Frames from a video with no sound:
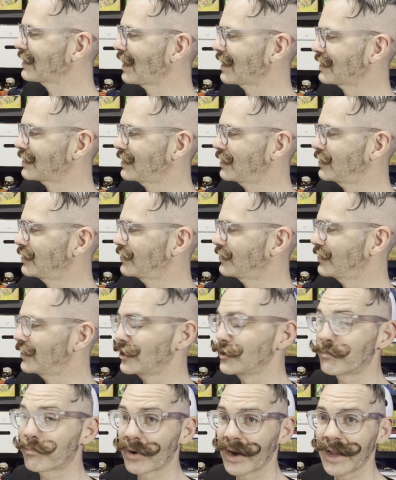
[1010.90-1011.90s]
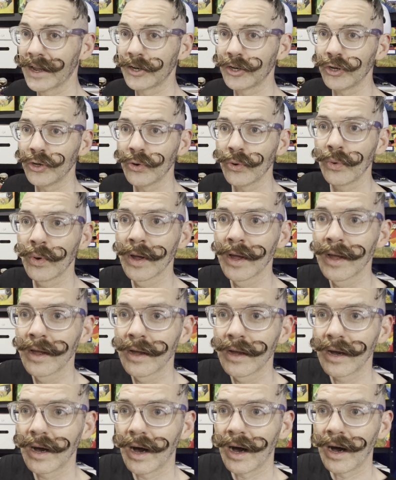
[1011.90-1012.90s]
like the brand new
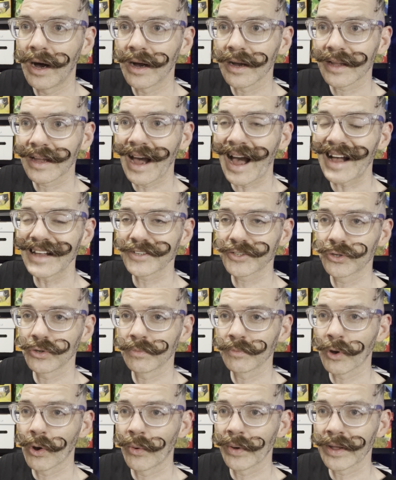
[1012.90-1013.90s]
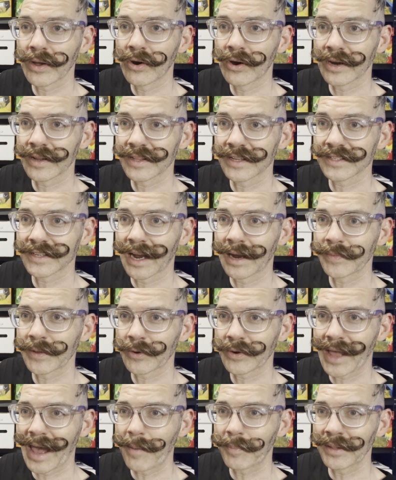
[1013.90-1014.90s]
costume going on at the time. They were
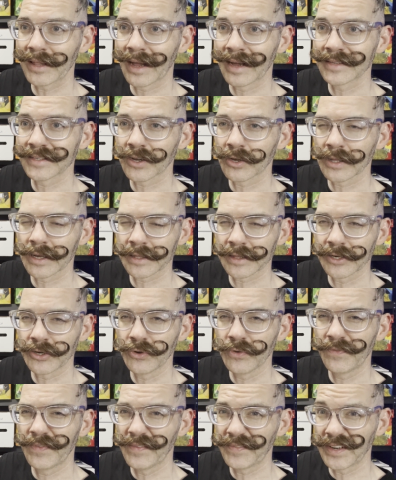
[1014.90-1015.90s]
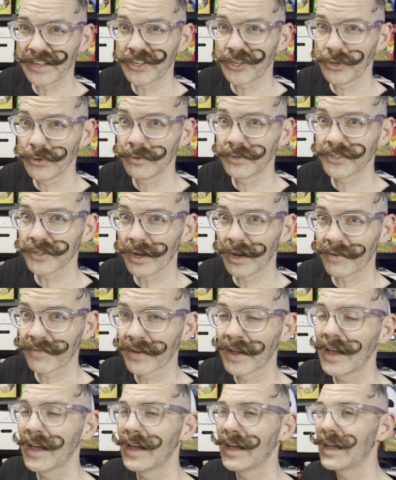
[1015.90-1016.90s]
capitalizing on like the New 52 stuff,
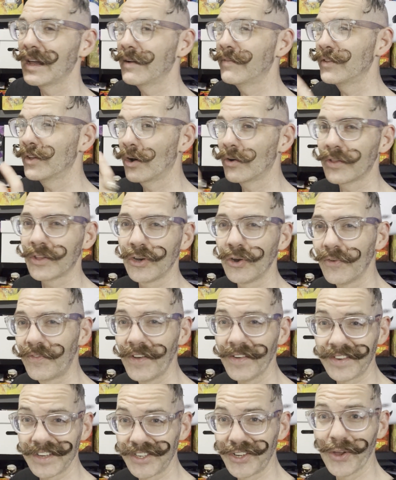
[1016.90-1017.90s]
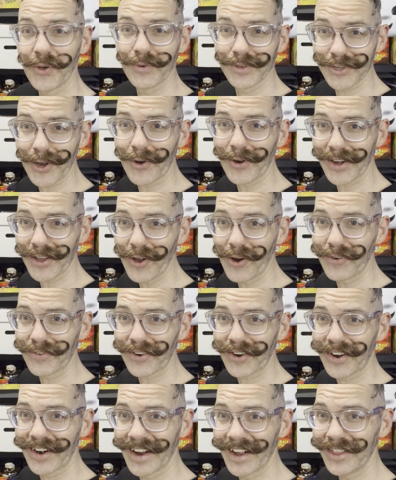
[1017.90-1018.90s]
even though the New 52 was already
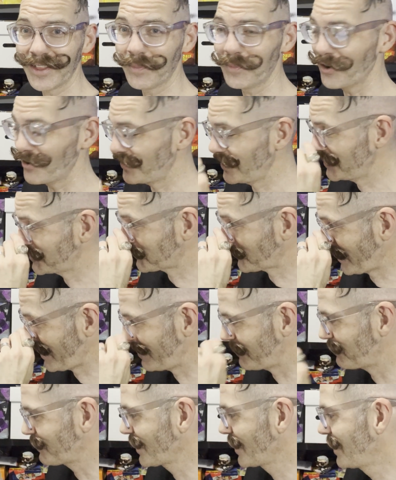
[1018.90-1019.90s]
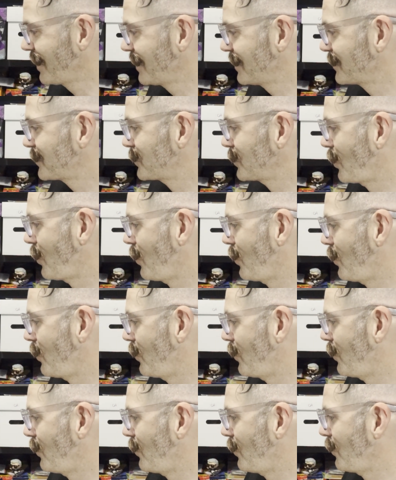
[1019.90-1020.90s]
over in the movies, right?
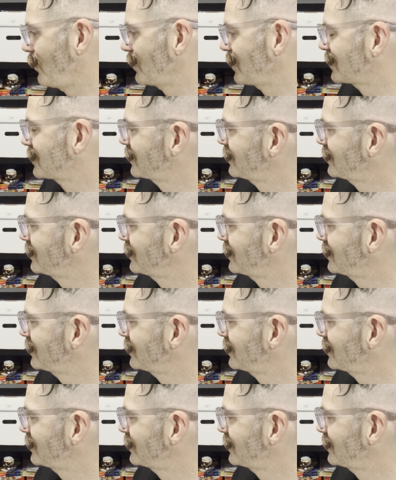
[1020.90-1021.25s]
So let's